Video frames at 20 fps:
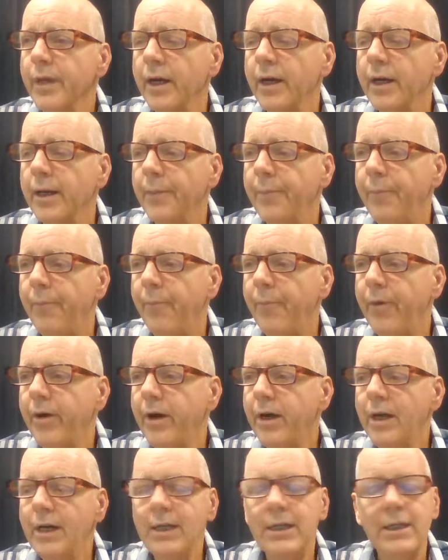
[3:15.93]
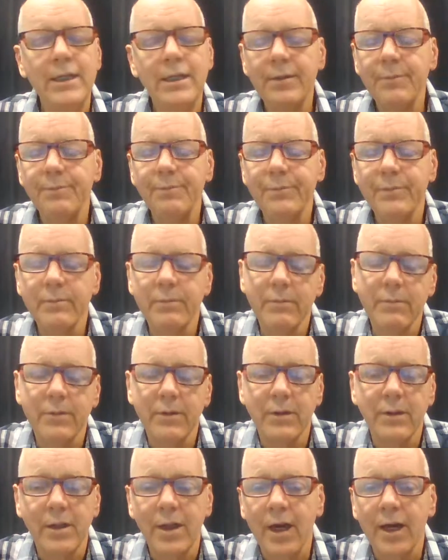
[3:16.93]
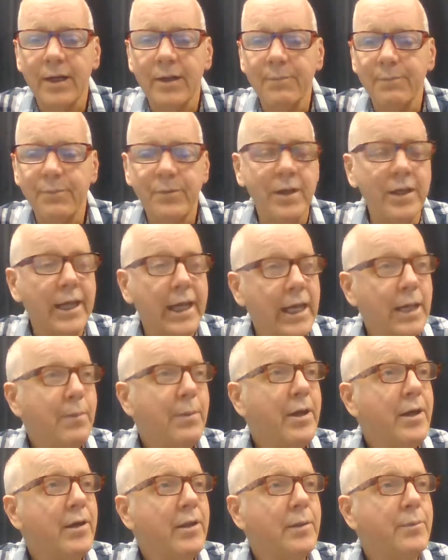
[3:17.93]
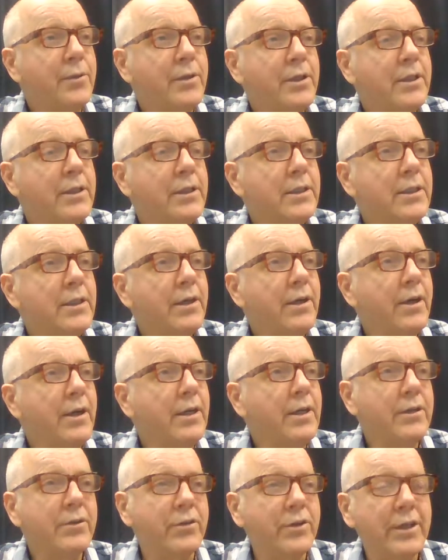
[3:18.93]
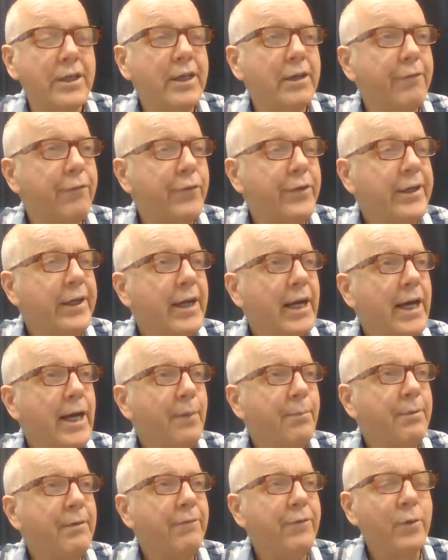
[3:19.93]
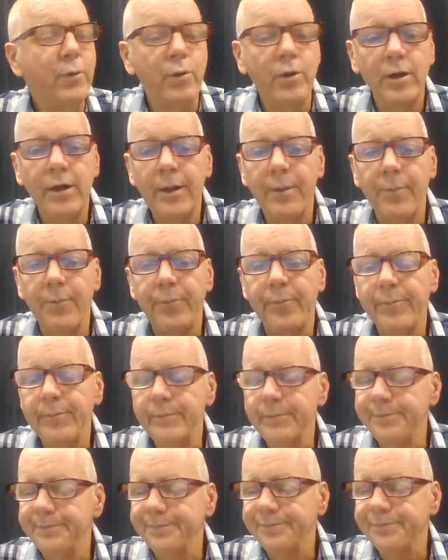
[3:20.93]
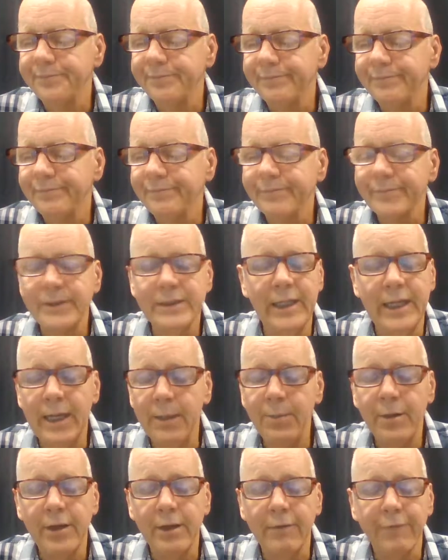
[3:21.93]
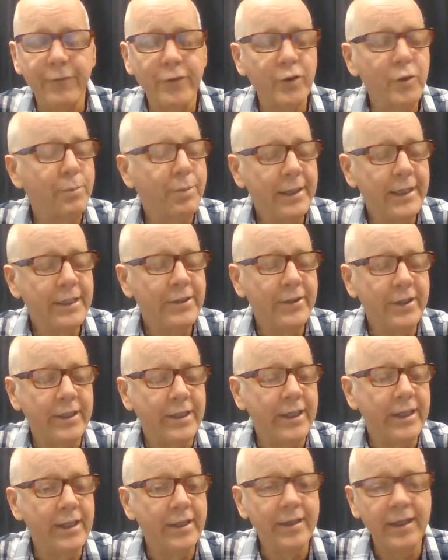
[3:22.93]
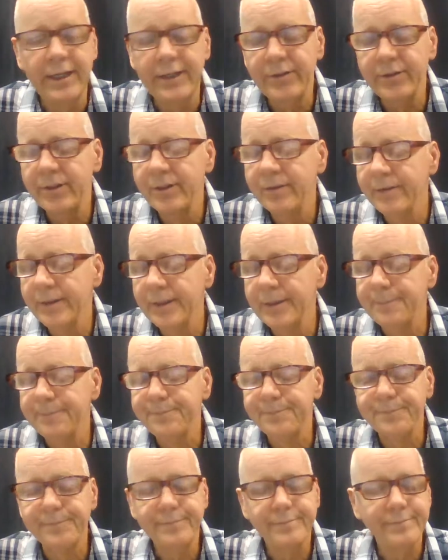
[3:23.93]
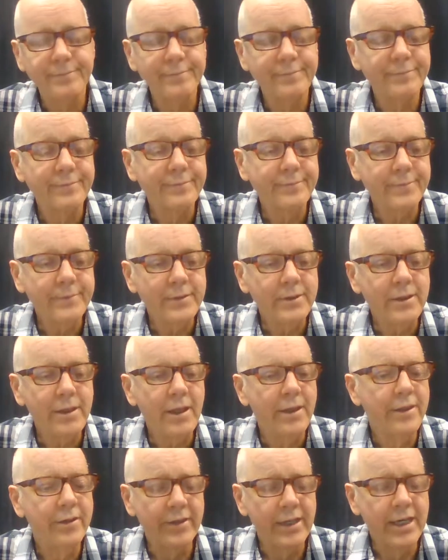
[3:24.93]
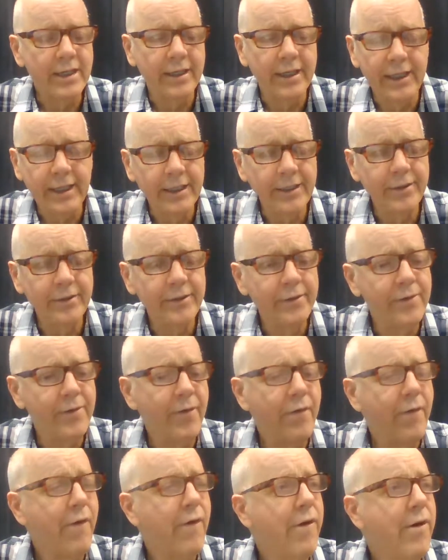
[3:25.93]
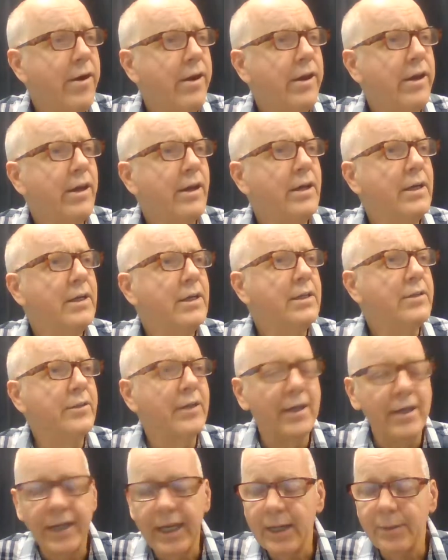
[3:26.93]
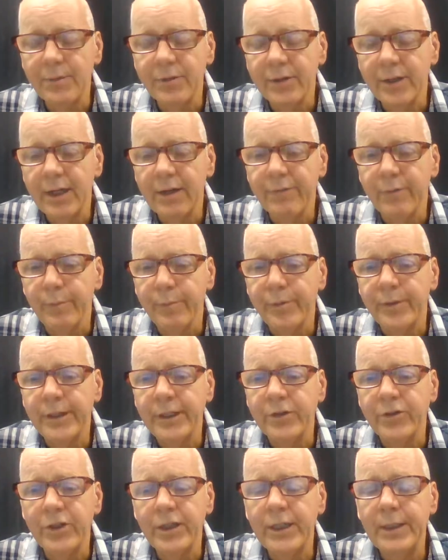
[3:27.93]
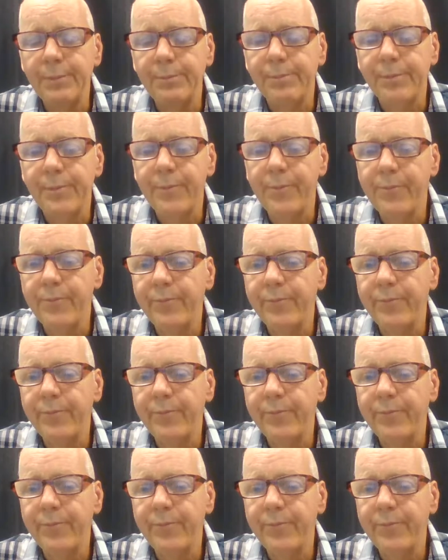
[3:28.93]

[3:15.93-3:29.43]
I can email them to you, so you can get a free copy if you want. You can email you the first page, you can get a taste of it. It's on Kindle. It's on Amazon for pretty cheap.